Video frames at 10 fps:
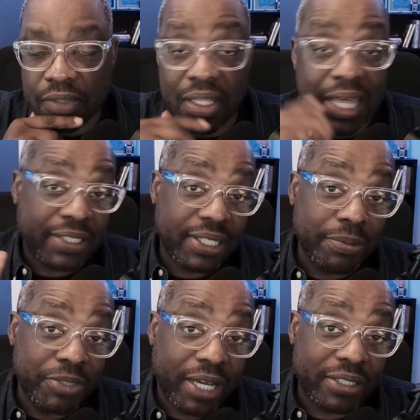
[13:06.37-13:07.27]
That's the
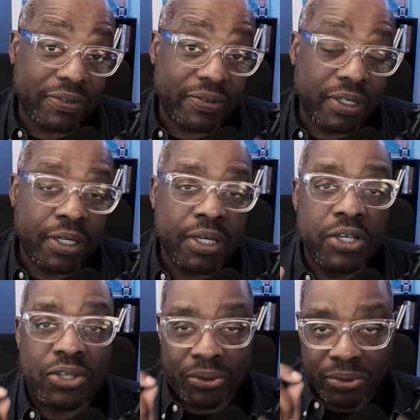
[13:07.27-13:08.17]
objective.
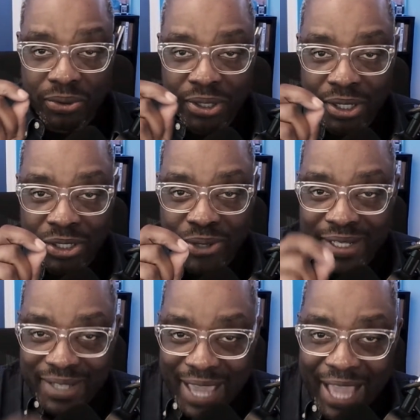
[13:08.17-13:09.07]
So,
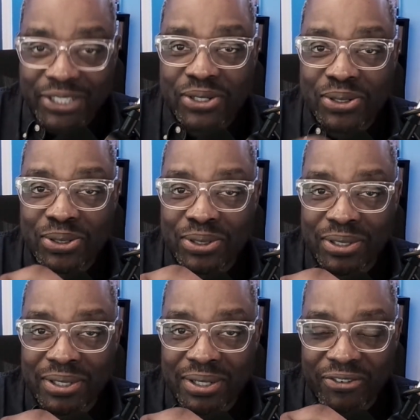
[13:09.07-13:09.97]
transactional
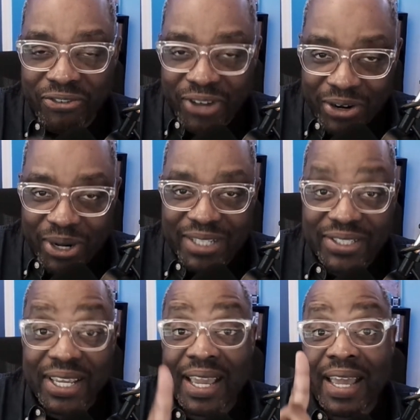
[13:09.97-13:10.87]

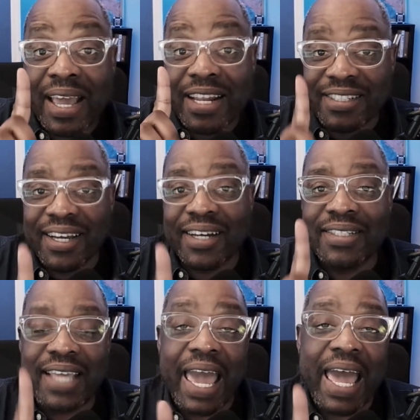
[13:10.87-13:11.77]
fundraising
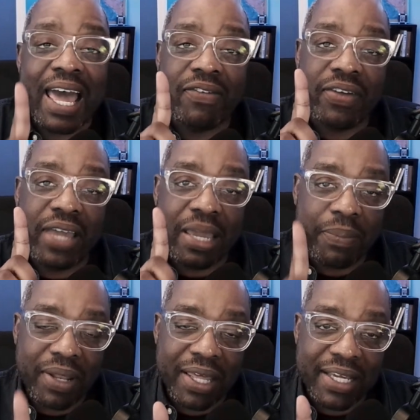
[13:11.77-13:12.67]
does have a
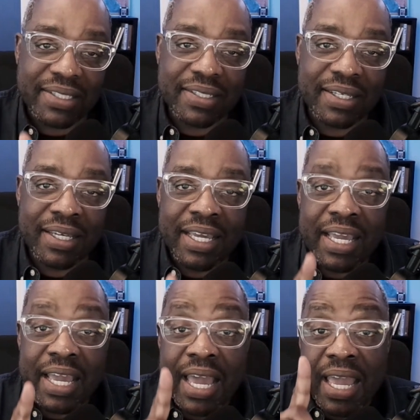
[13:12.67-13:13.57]
place.
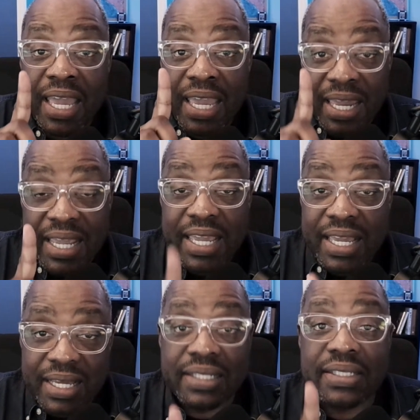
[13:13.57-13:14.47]
It
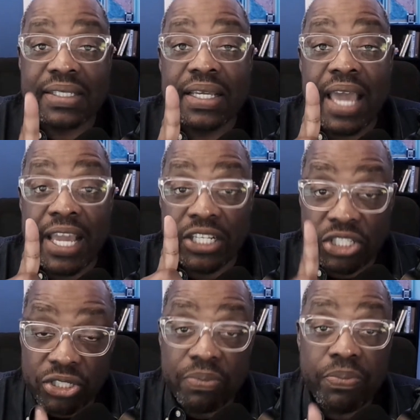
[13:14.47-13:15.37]
is and
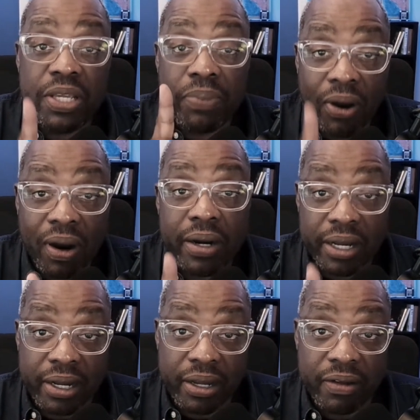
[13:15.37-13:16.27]
should be part
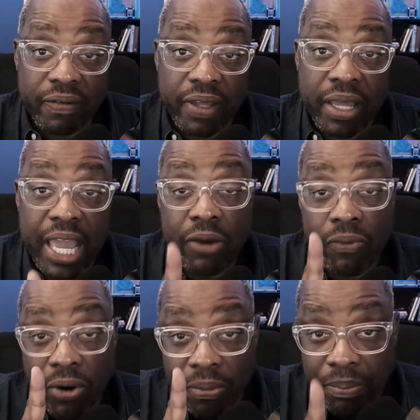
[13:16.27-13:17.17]
of a
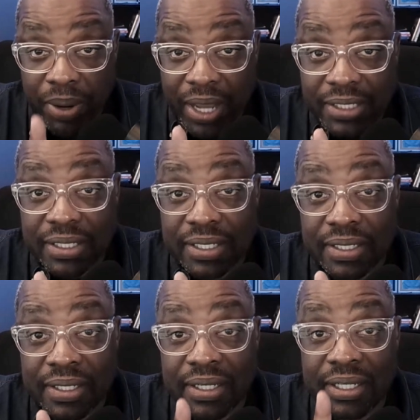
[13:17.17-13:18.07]
robust
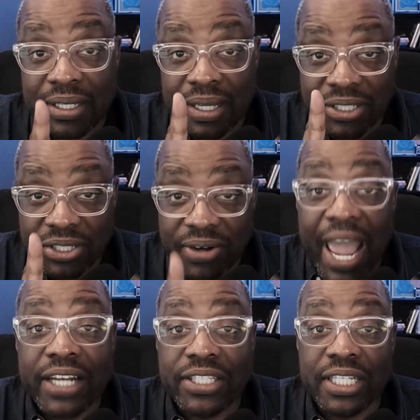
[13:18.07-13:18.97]

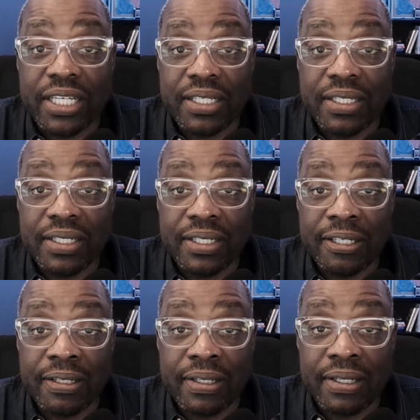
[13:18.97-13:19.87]
strategy
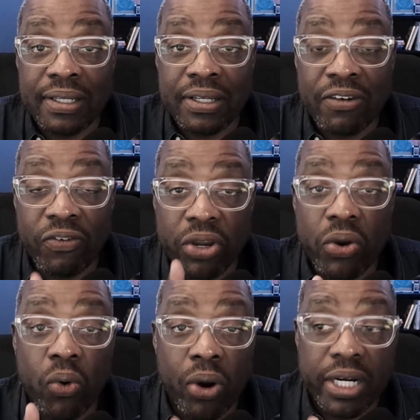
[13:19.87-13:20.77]
for your
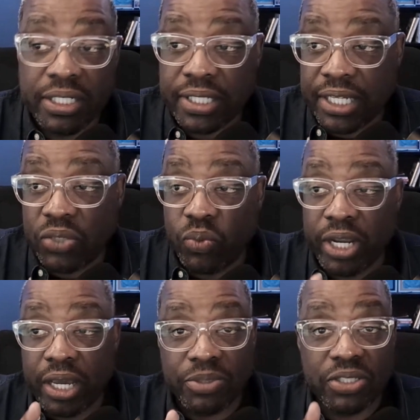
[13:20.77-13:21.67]
organization when it
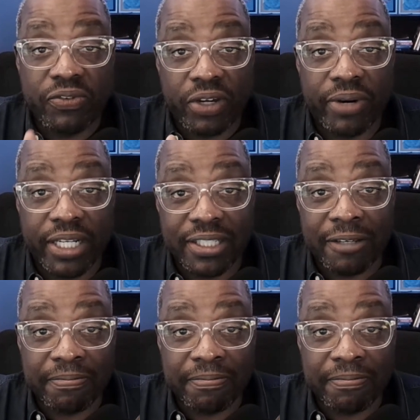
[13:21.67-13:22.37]
comes to fundraising.